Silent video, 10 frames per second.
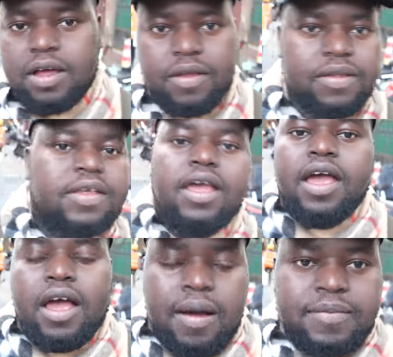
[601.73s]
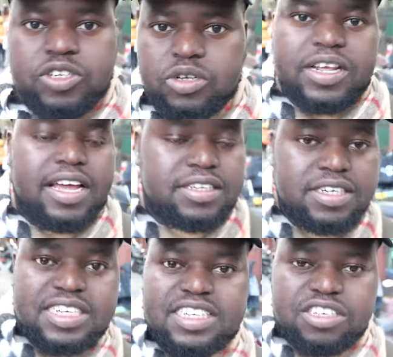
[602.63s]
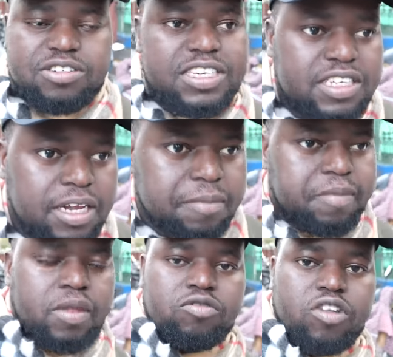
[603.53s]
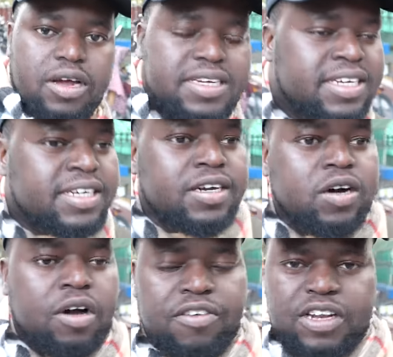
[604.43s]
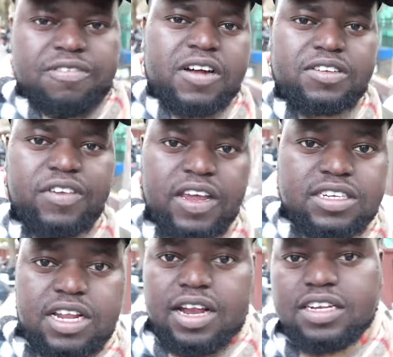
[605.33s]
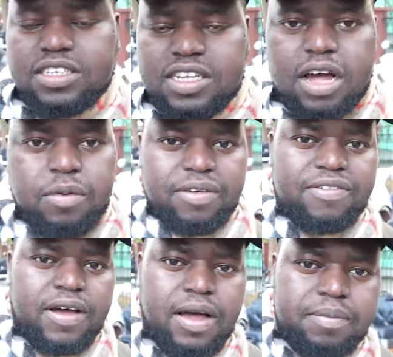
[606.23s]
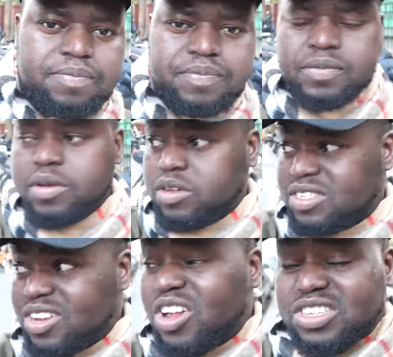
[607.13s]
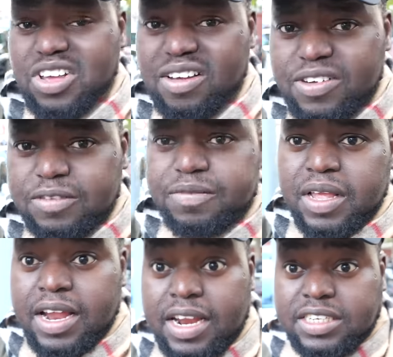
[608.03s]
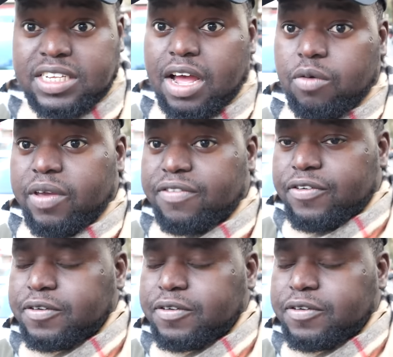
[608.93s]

No. We're just going to get to the nitty-gritty, right? I think the first thing is that let's start with, because it's a lot to cover, let's start with